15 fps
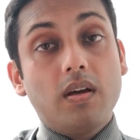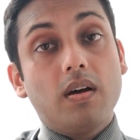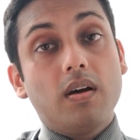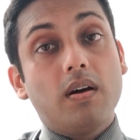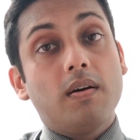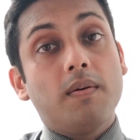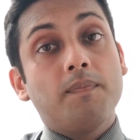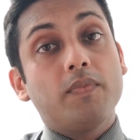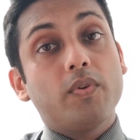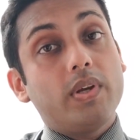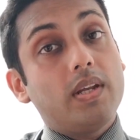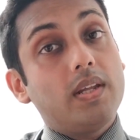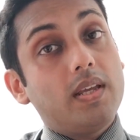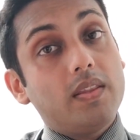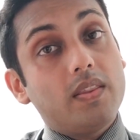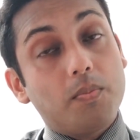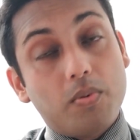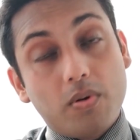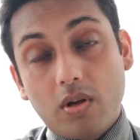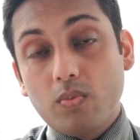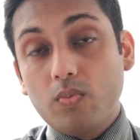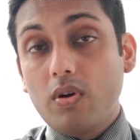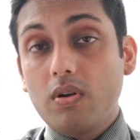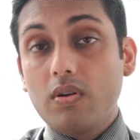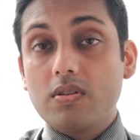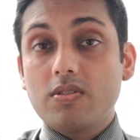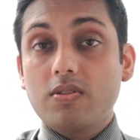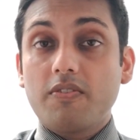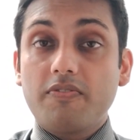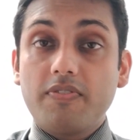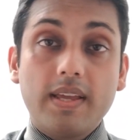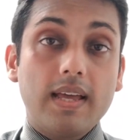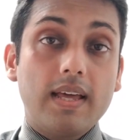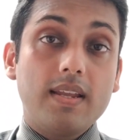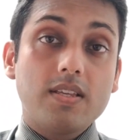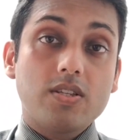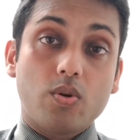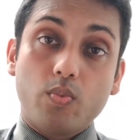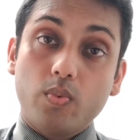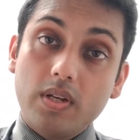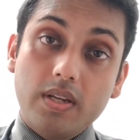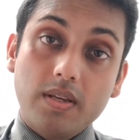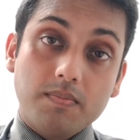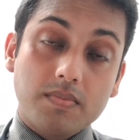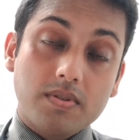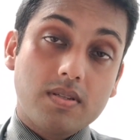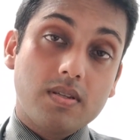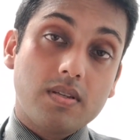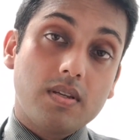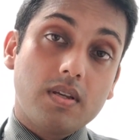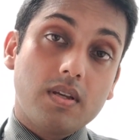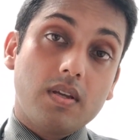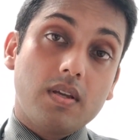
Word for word: um, reading either Braunwald's or Figalis or Williams,